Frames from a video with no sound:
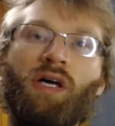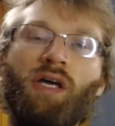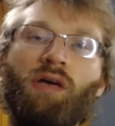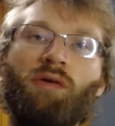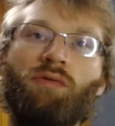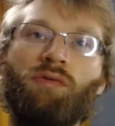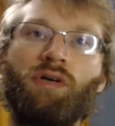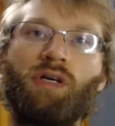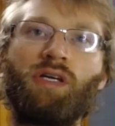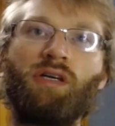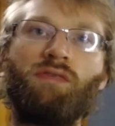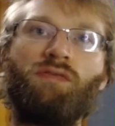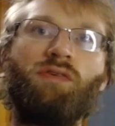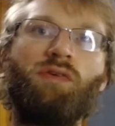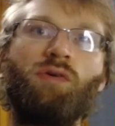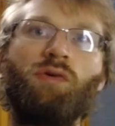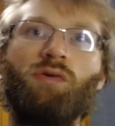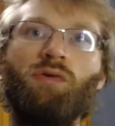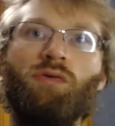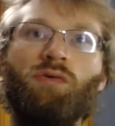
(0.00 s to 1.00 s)
it will give
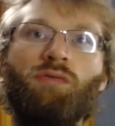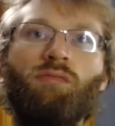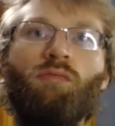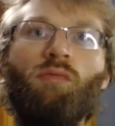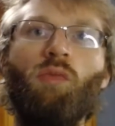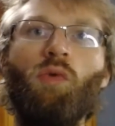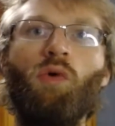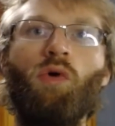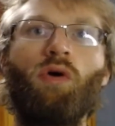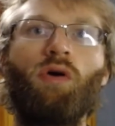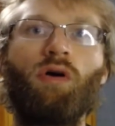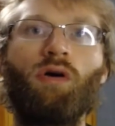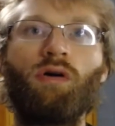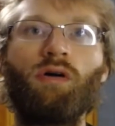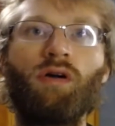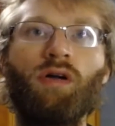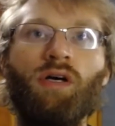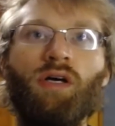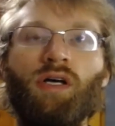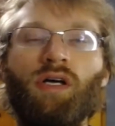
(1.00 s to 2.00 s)
you more
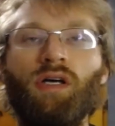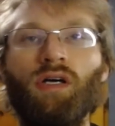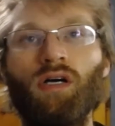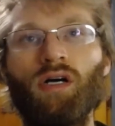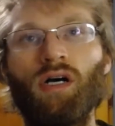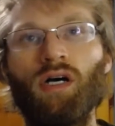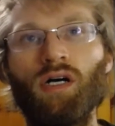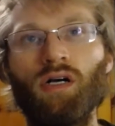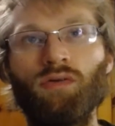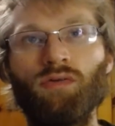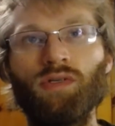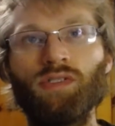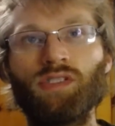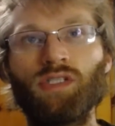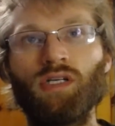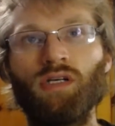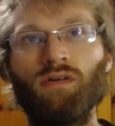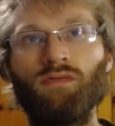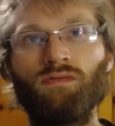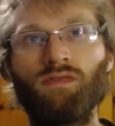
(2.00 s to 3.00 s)

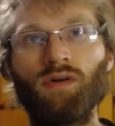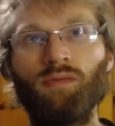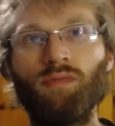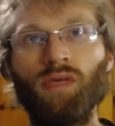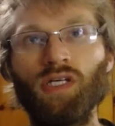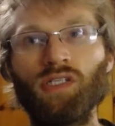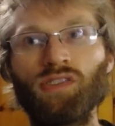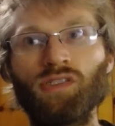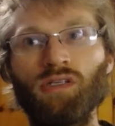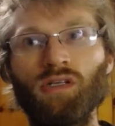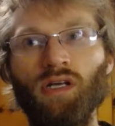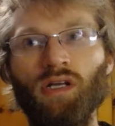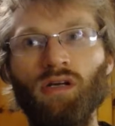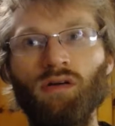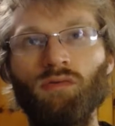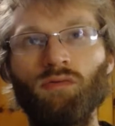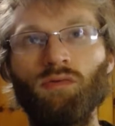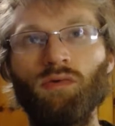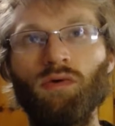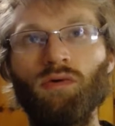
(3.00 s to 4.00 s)
recent information, and
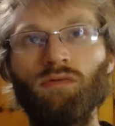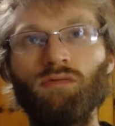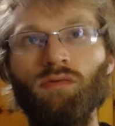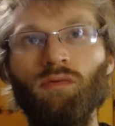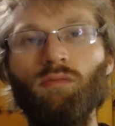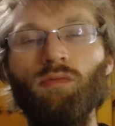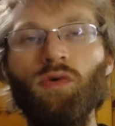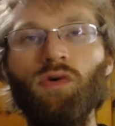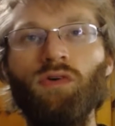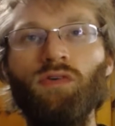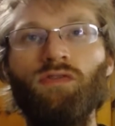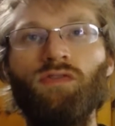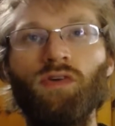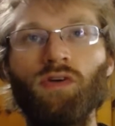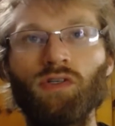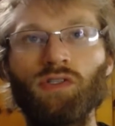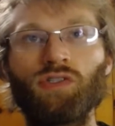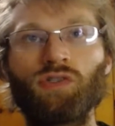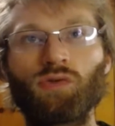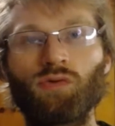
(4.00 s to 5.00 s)
it won't move
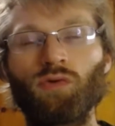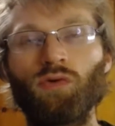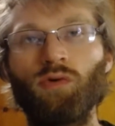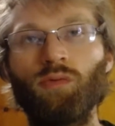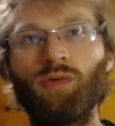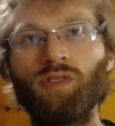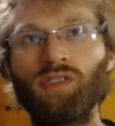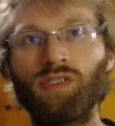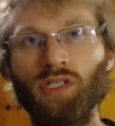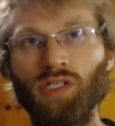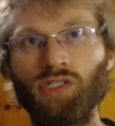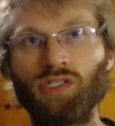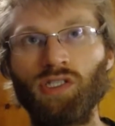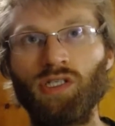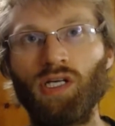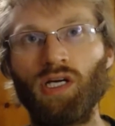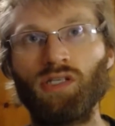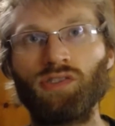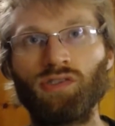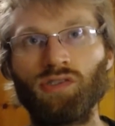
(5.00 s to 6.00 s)
your scroll
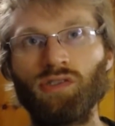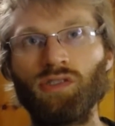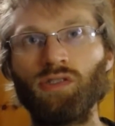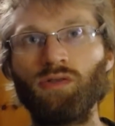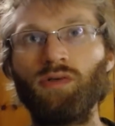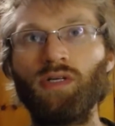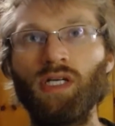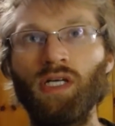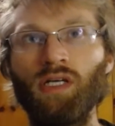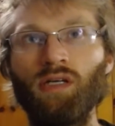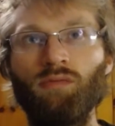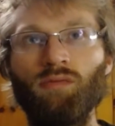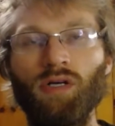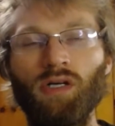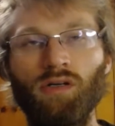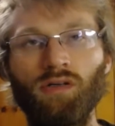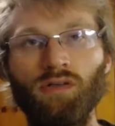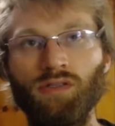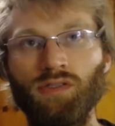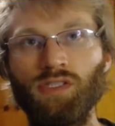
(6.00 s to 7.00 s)
position as you're doing it, but
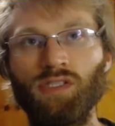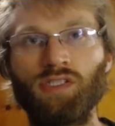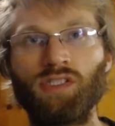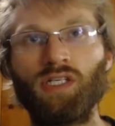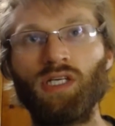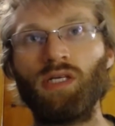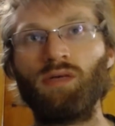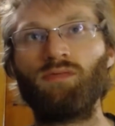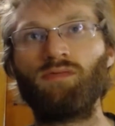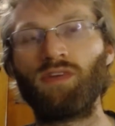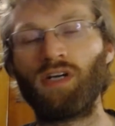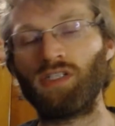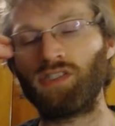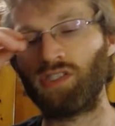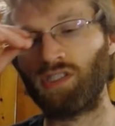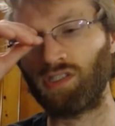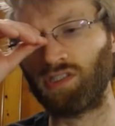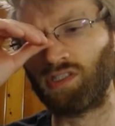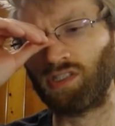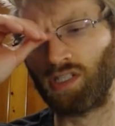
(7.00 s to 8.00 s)
it'll just keep
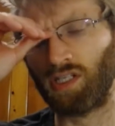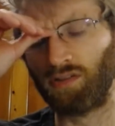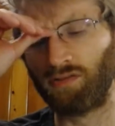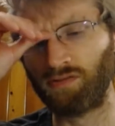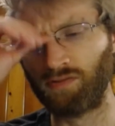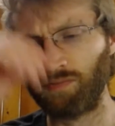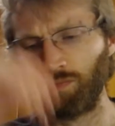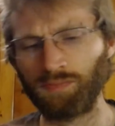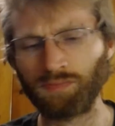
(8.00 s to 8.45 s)
fetching stuff.